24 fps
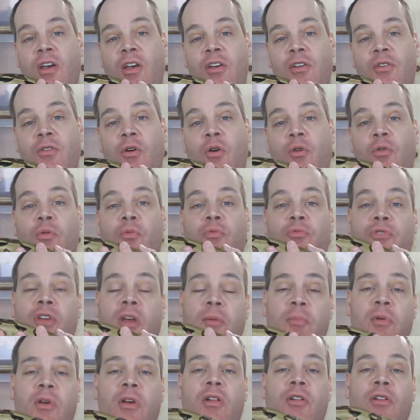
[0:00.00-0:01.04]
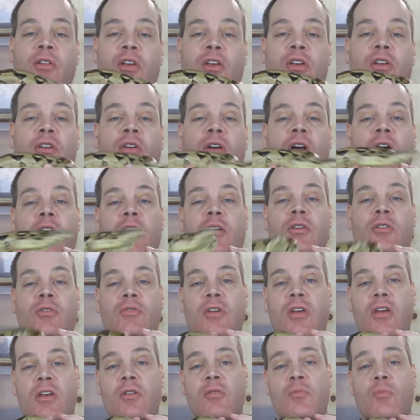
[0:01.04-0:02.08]
You know, typically I
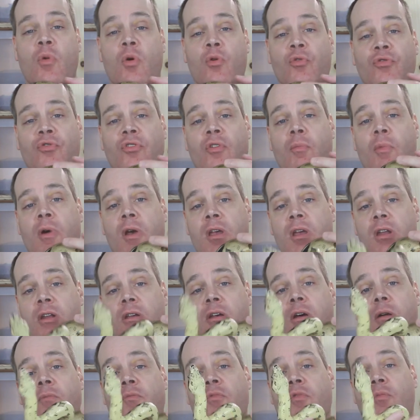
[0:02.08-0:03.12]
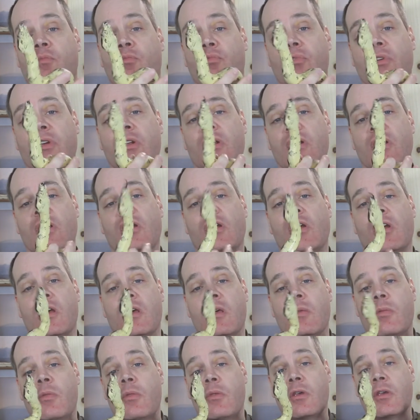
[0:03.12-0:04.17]
get most of my income from breeding
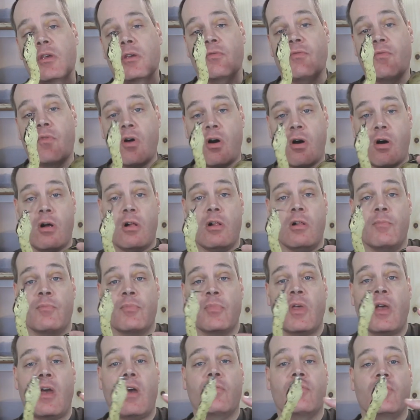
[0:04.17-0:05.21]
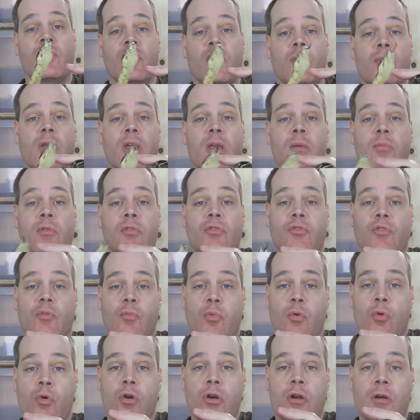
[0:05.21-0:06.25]
in the fall after the babies are
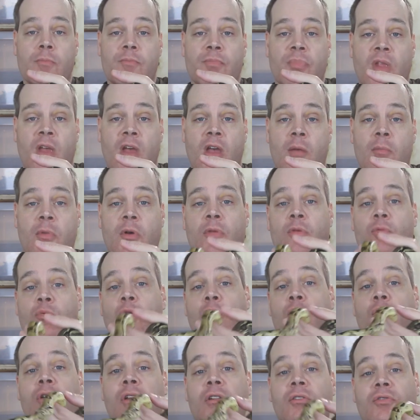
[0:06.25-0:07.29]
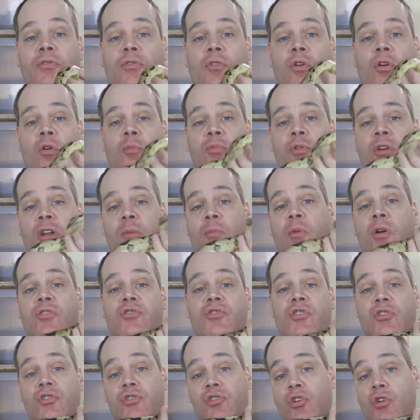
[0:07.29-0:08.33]
born, but the rodents are pretty much
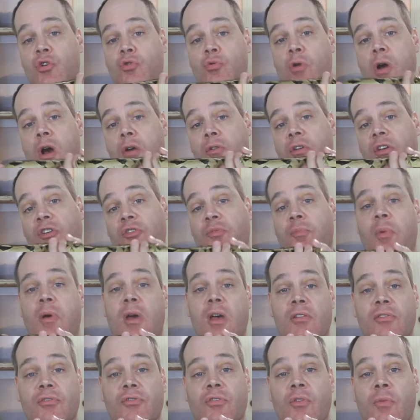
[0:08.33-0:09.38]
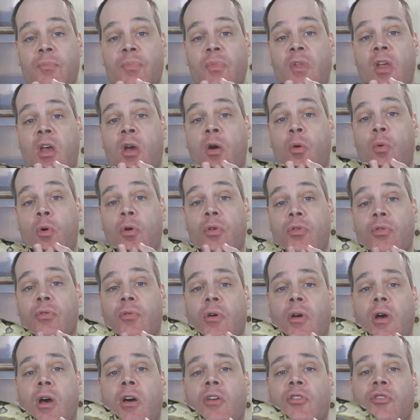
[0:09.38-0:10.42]
a year-round expense
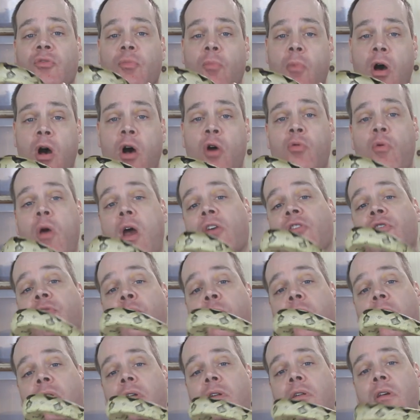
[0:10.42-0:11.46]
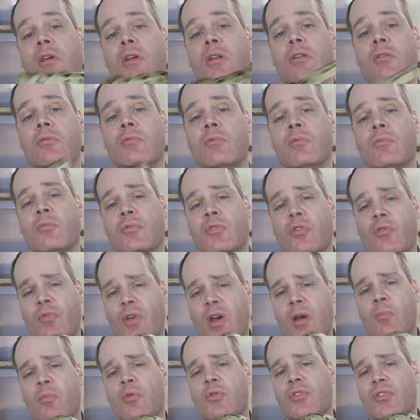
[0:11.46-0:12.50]
with a small respite in
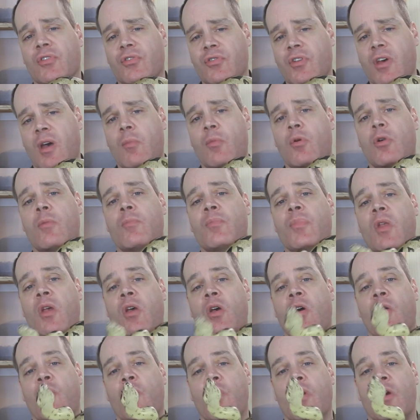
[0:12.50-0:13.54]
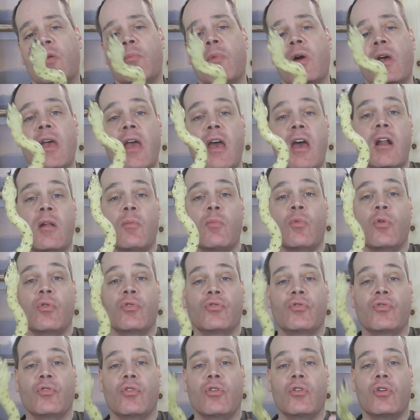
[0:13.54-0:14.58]
November, December, when my
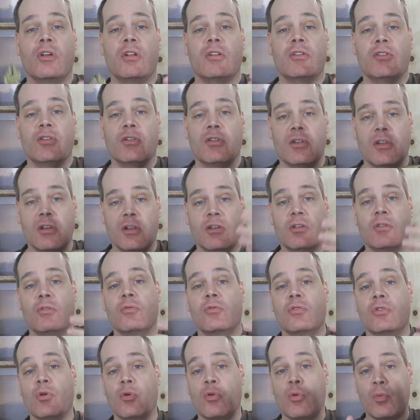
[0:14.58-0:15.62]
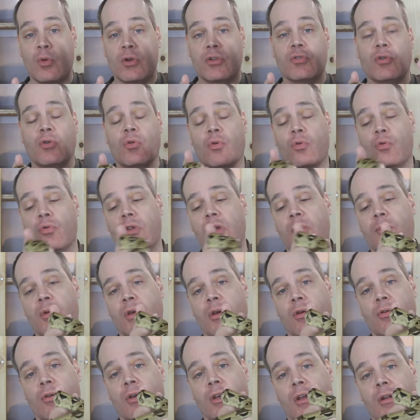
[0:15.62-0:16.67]
animals are into the, you know, the winter cooling
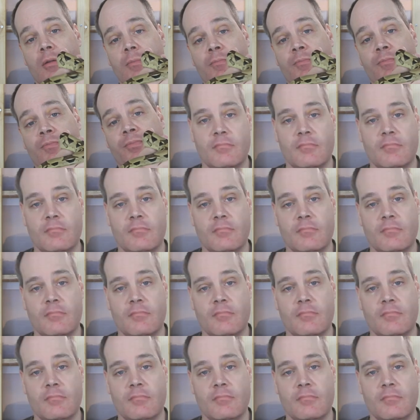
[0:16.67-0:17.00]
period.